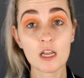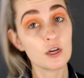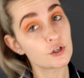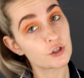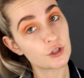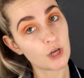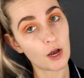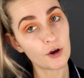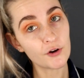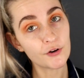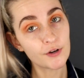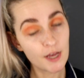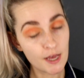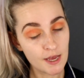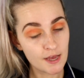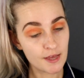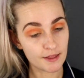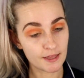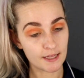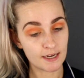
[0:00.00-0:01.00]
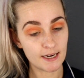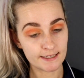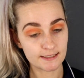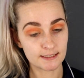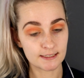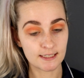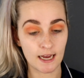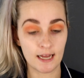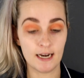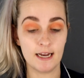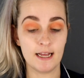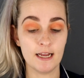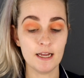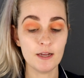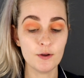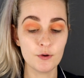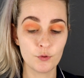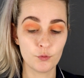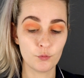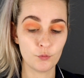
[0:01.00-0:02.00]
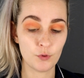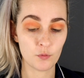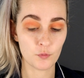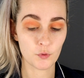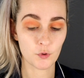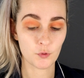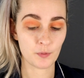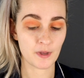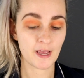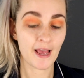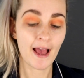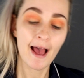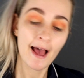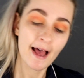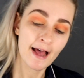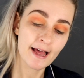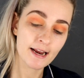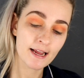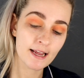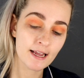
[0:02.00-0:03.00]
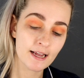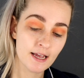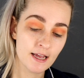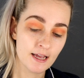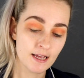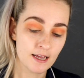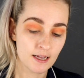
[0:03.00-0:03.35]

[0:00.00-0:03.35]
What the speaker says: So the next color we will be adding